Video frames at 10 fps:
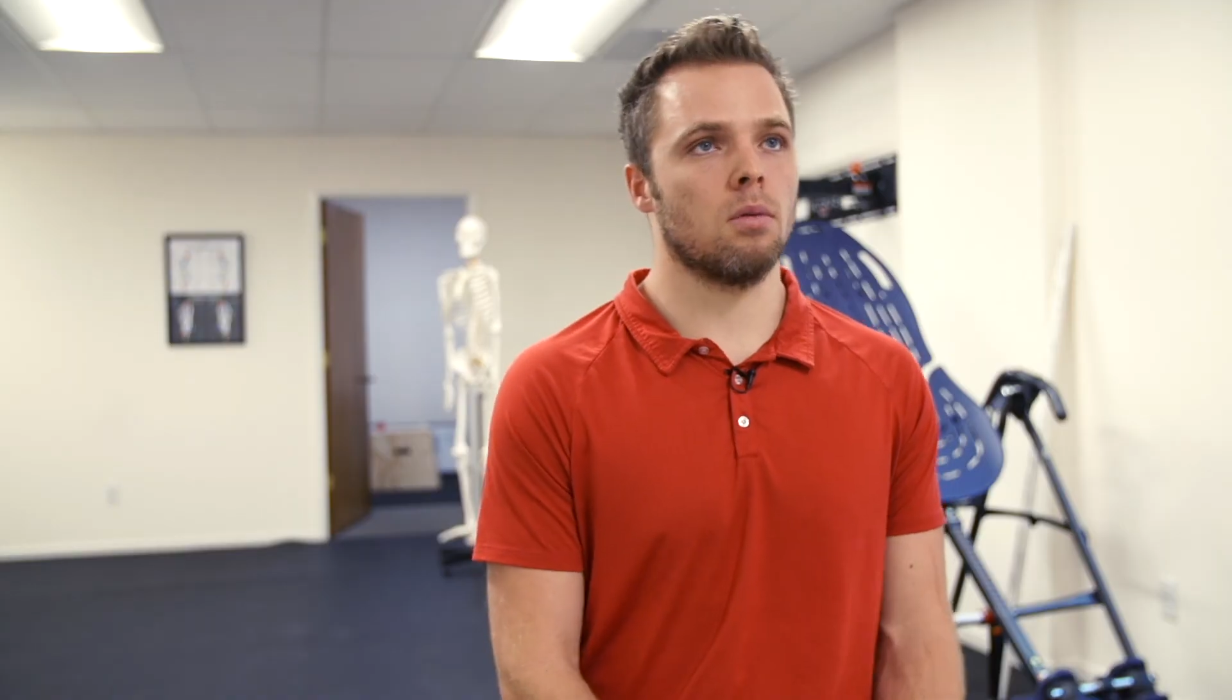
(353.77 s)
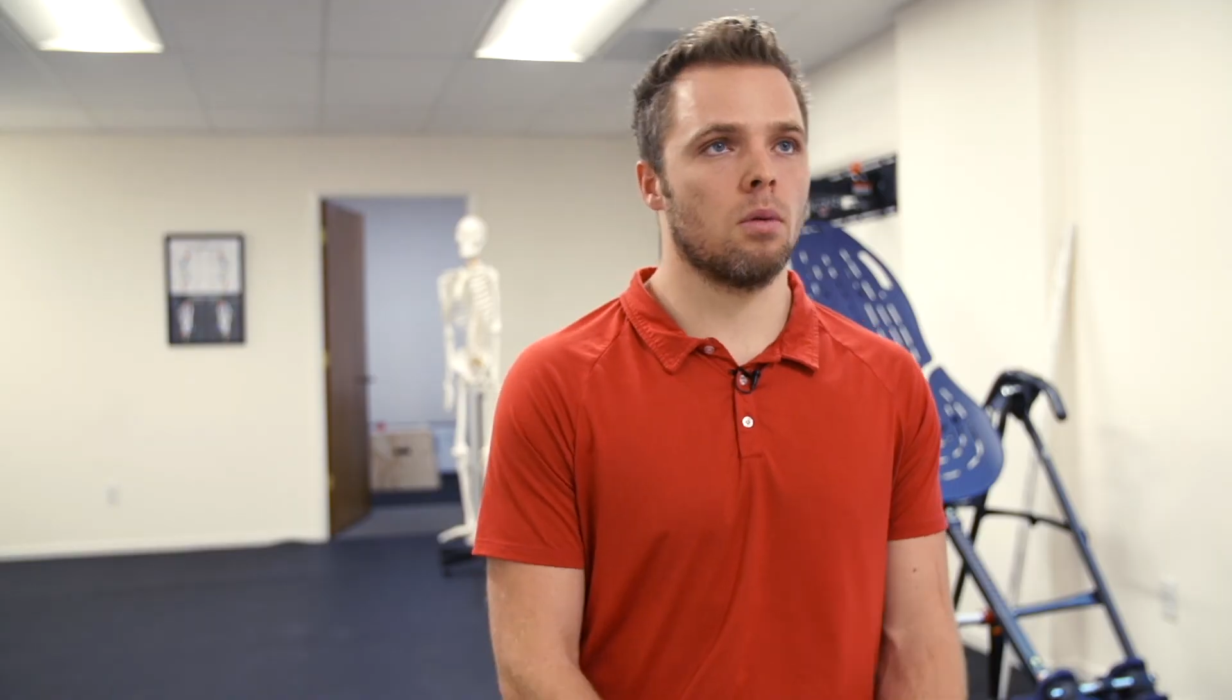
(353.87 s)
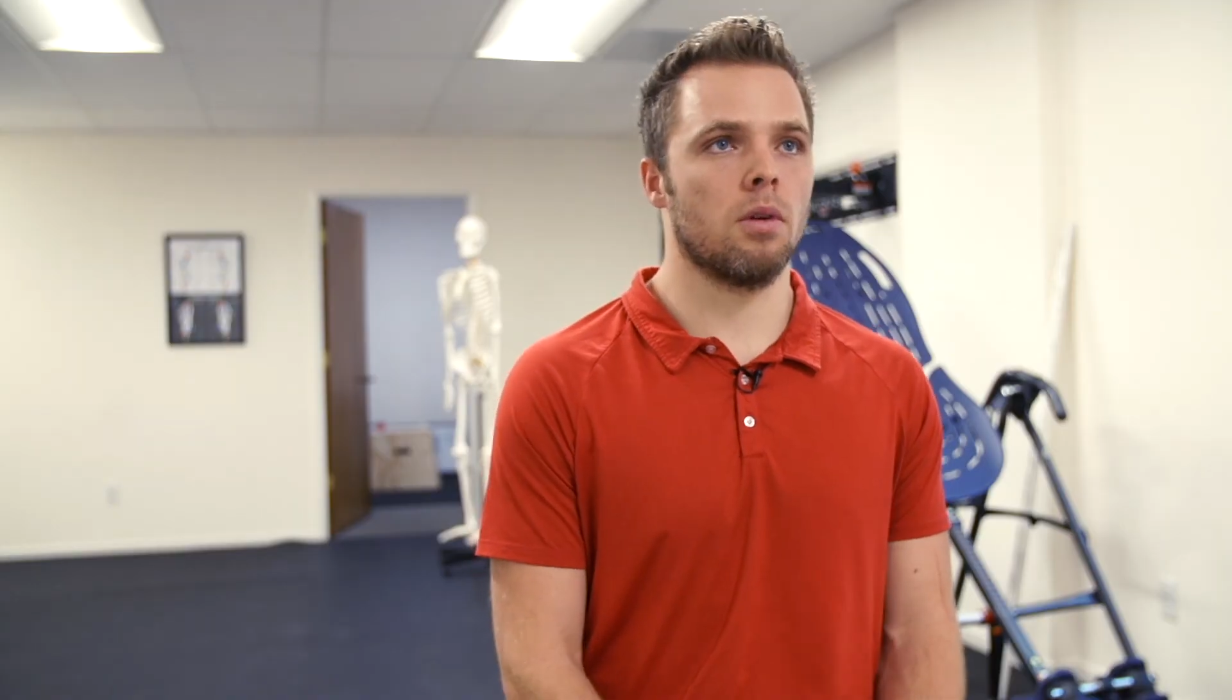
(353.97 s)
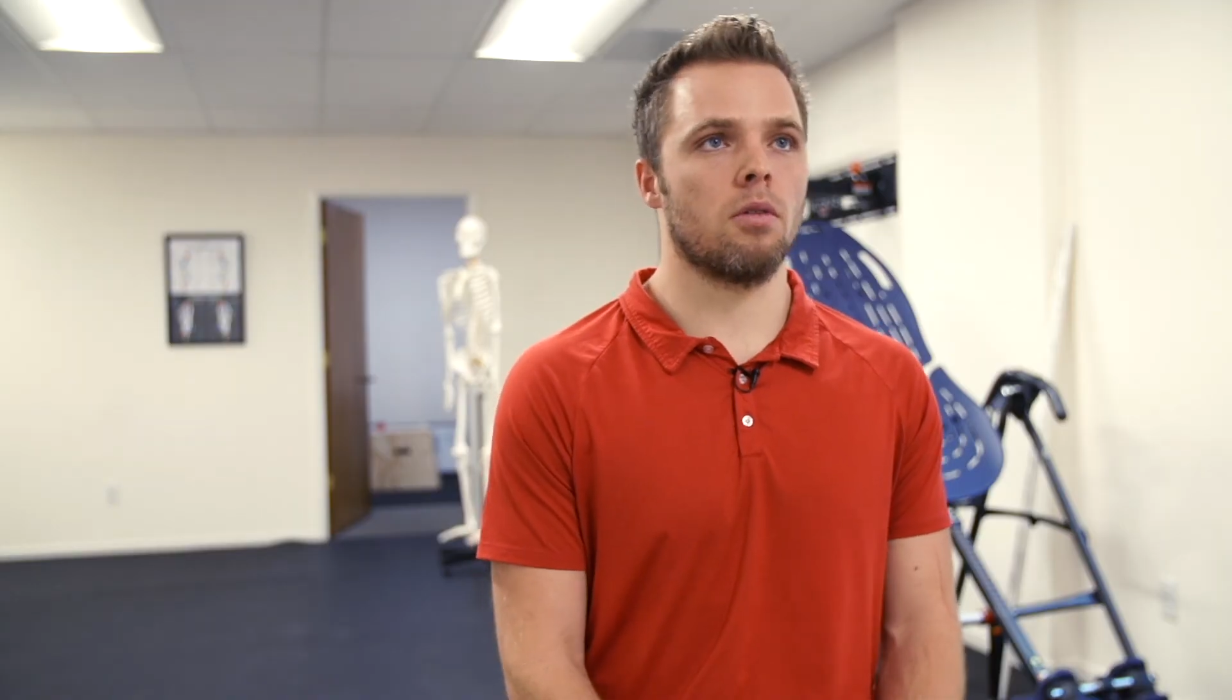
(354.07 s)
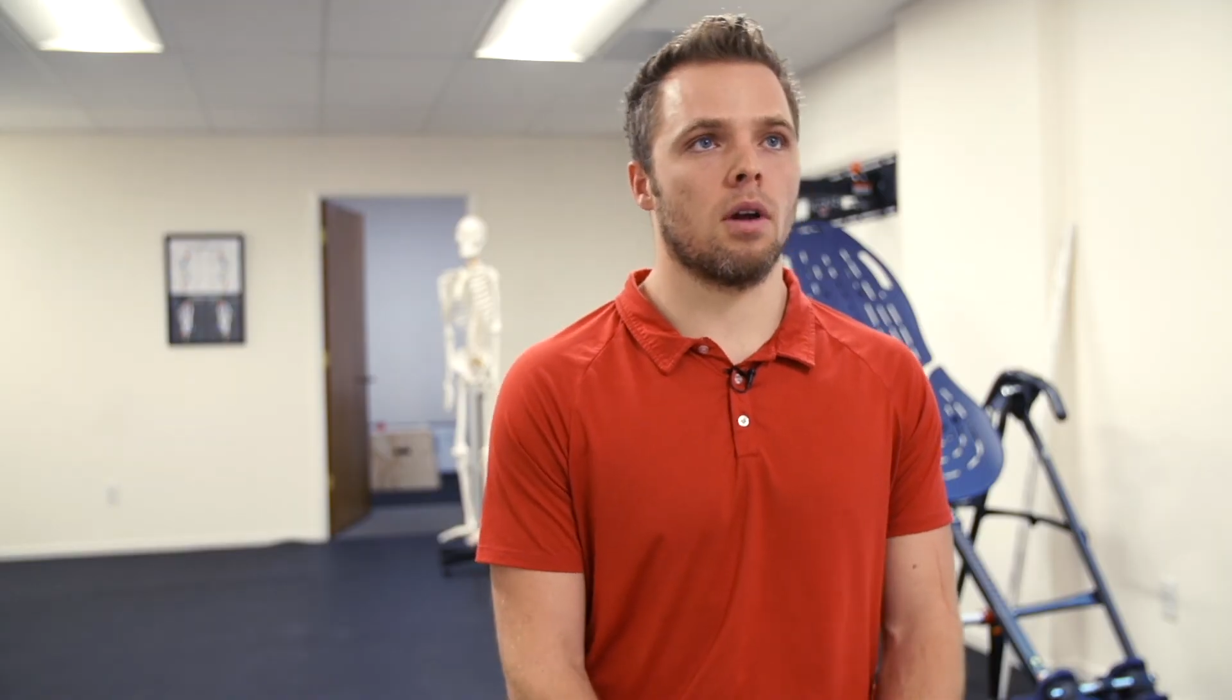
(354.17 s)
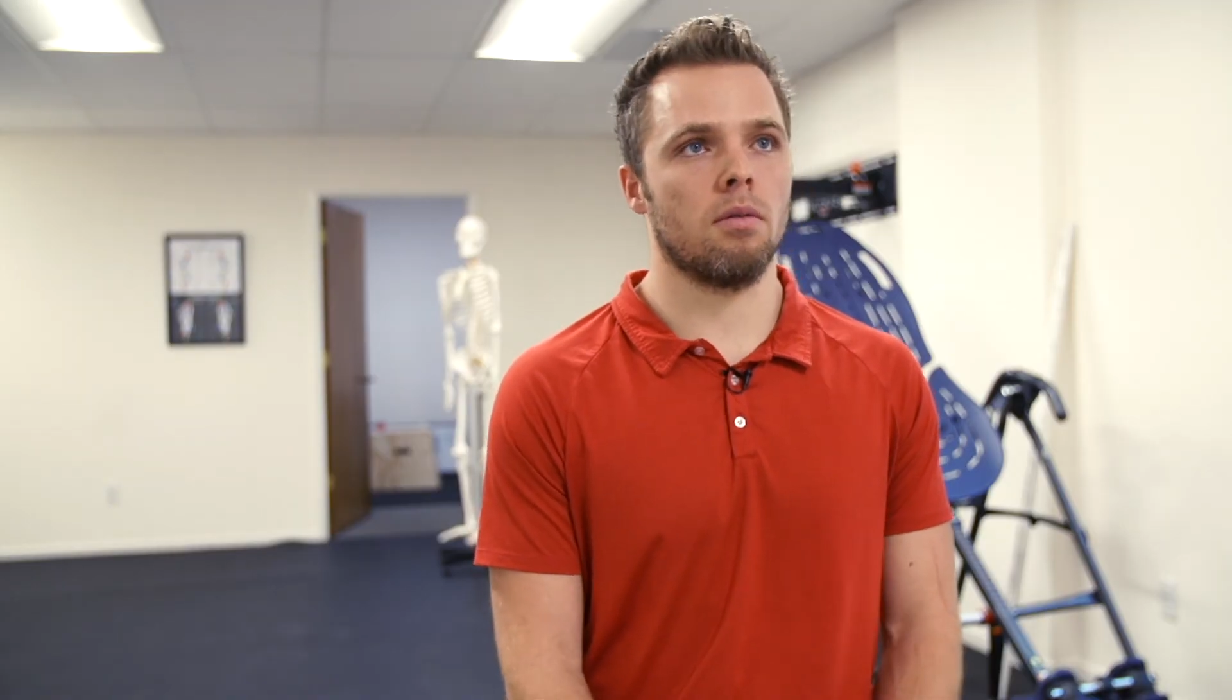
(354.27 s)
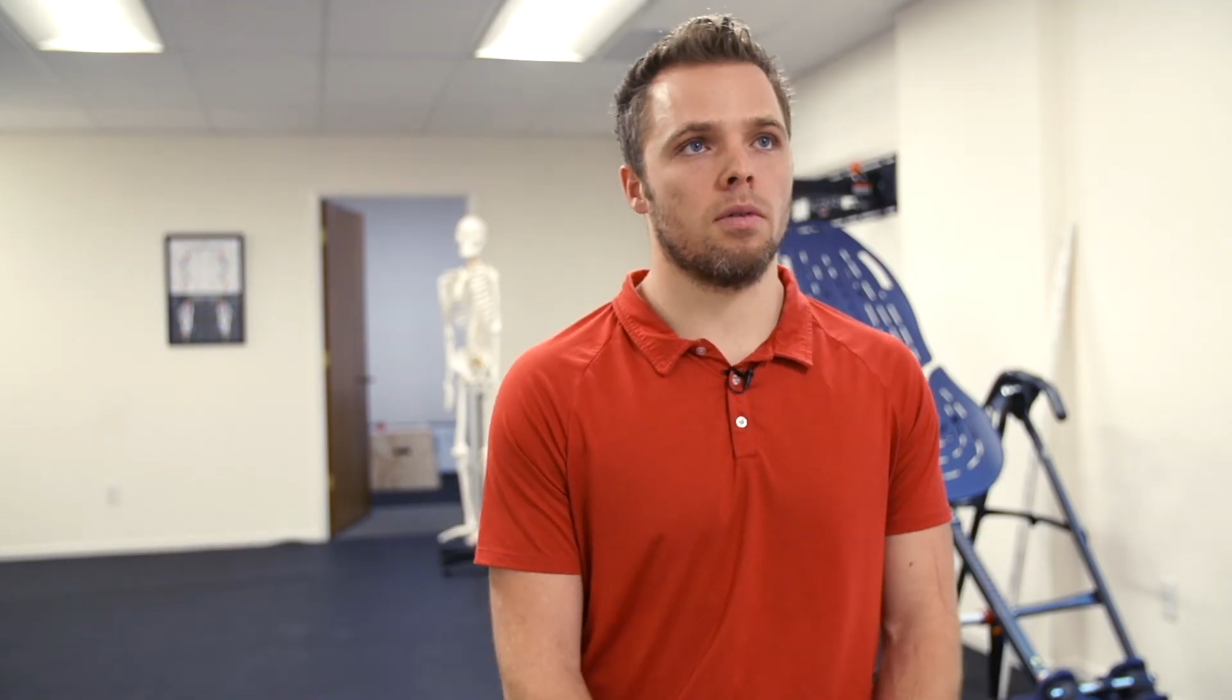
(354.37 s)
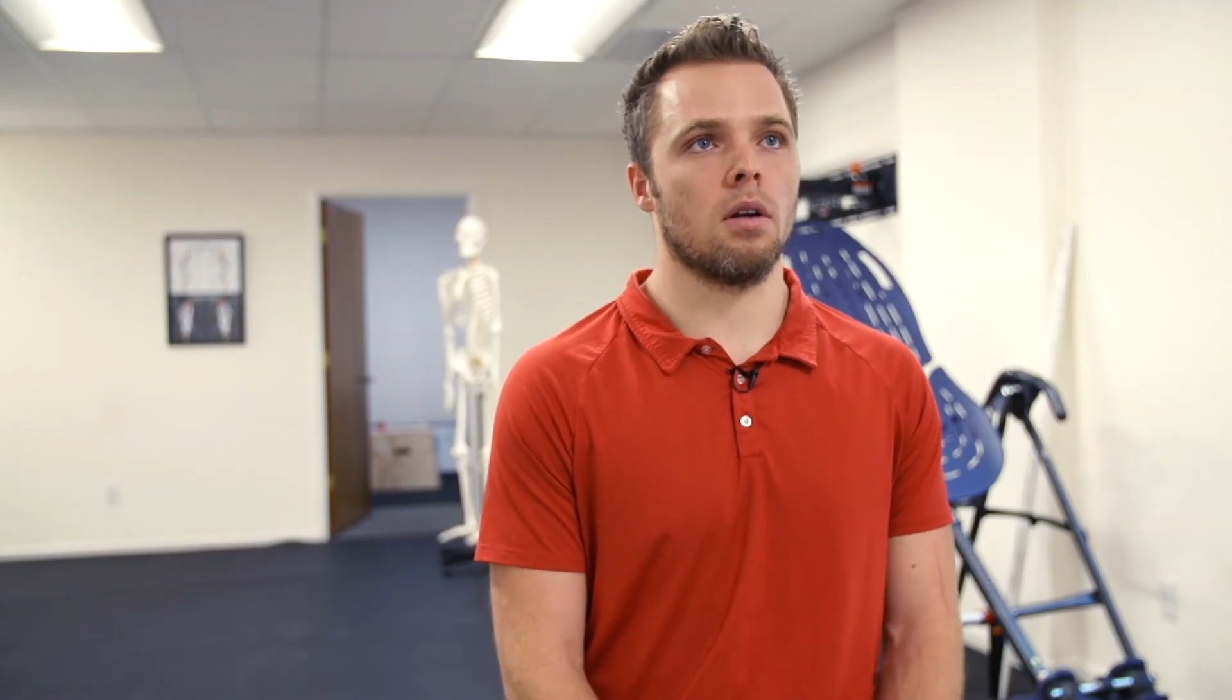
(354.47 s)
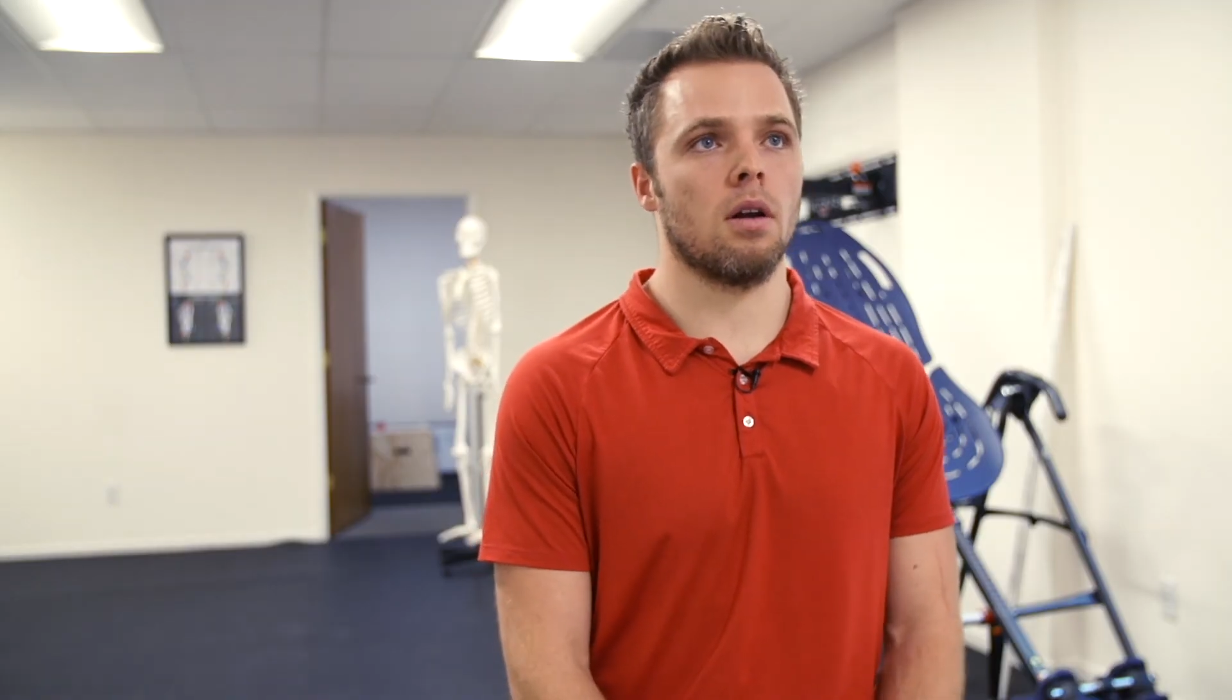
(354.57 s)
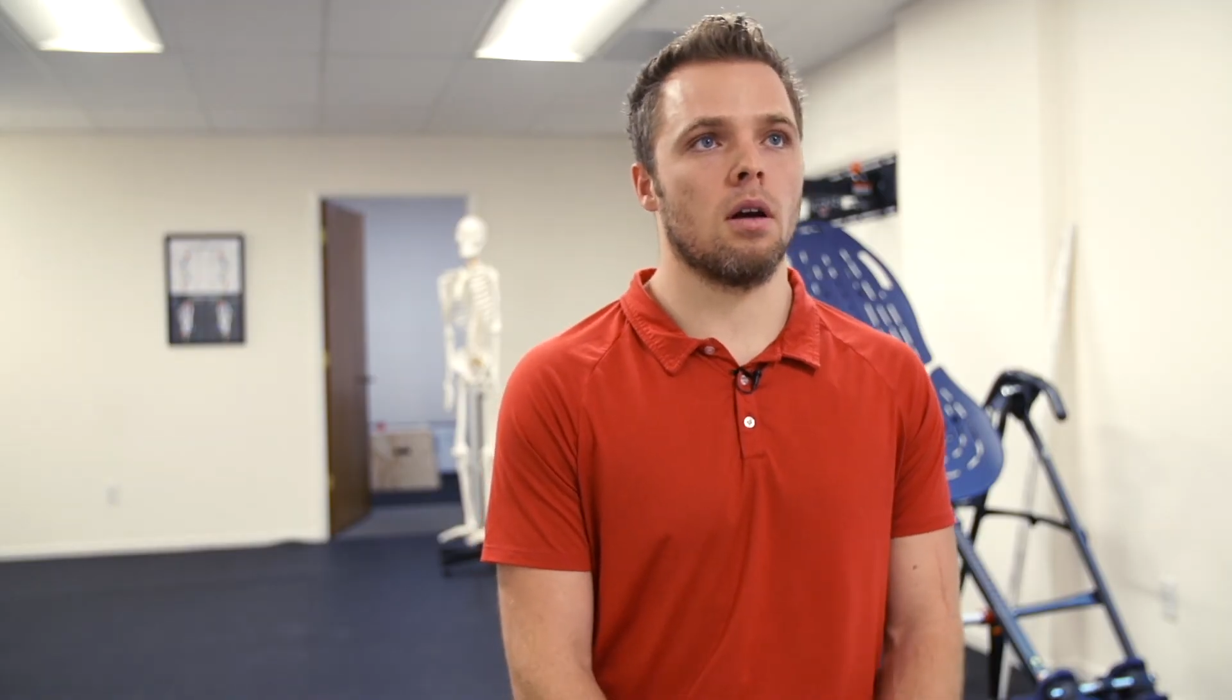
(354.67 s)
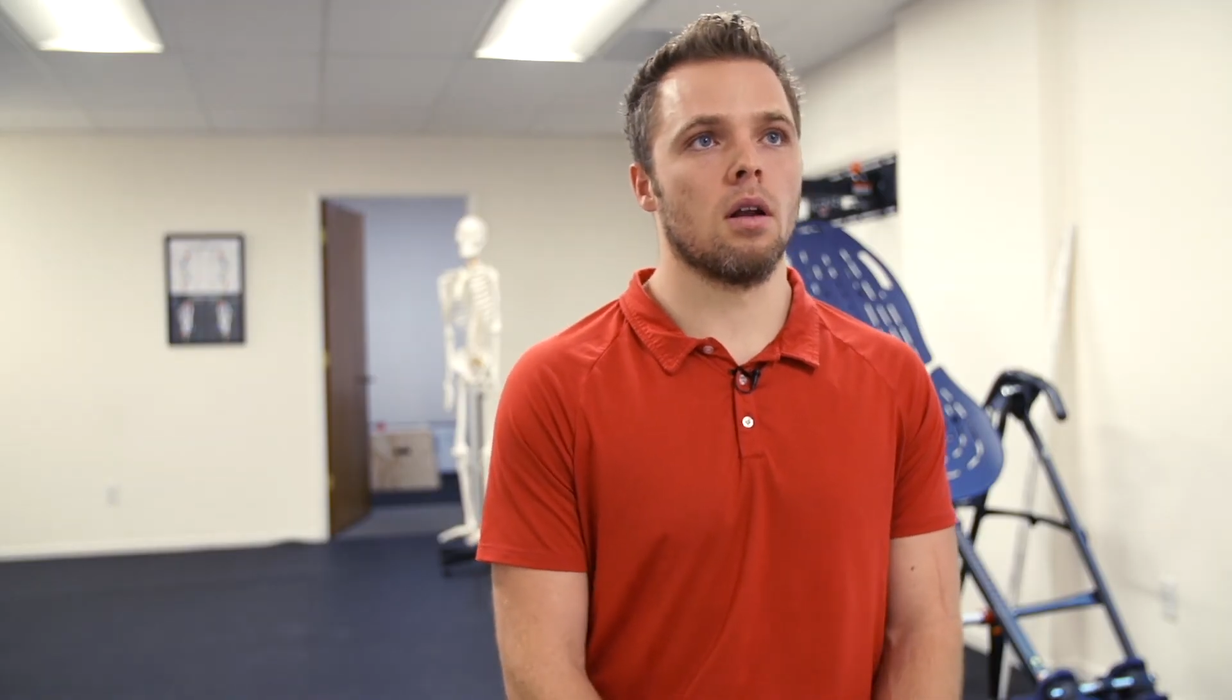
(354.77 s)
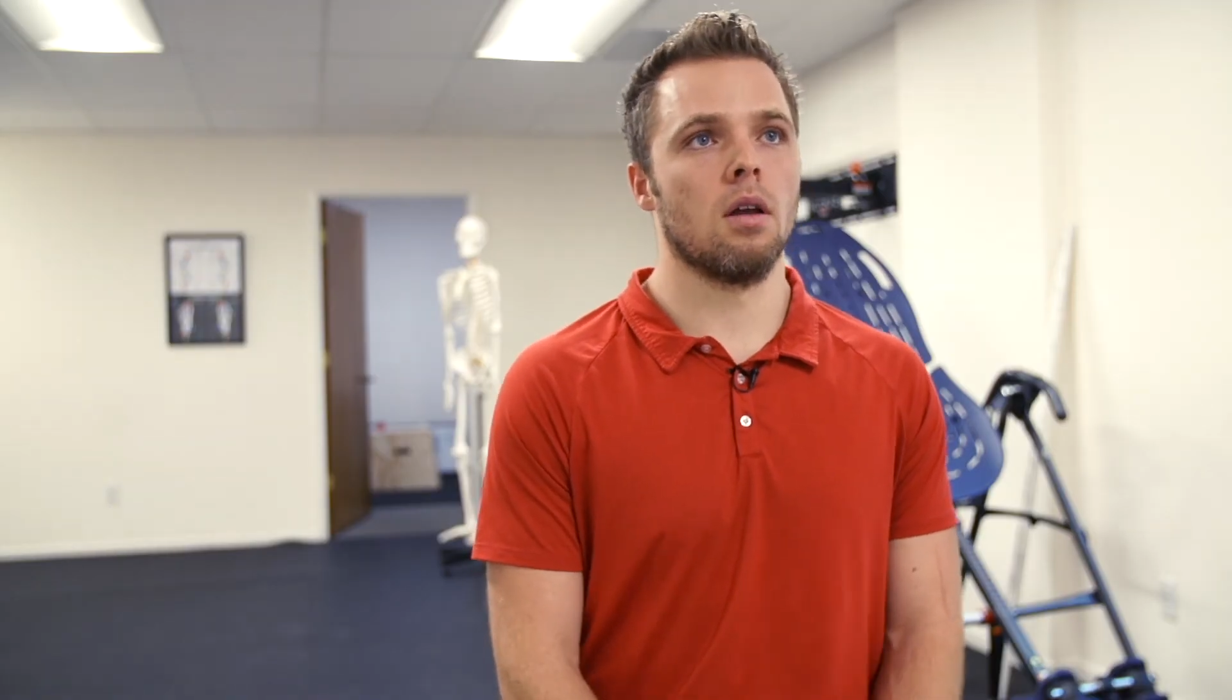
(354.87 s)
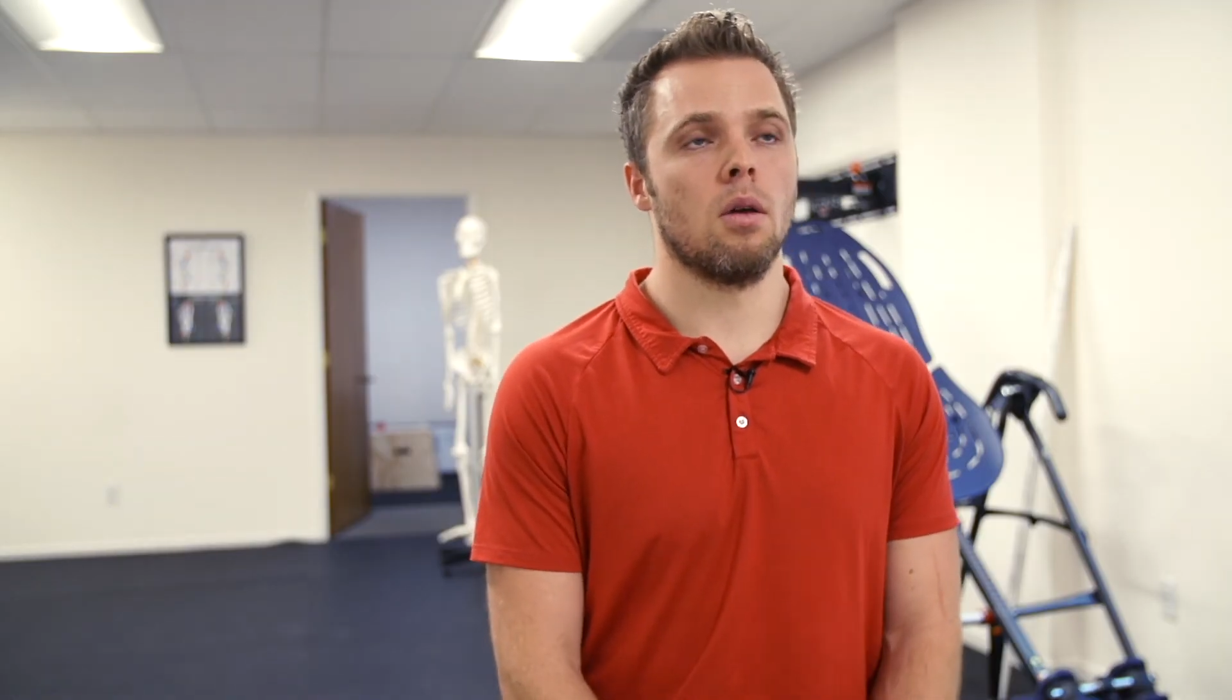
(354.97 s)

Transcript: where we try and figure out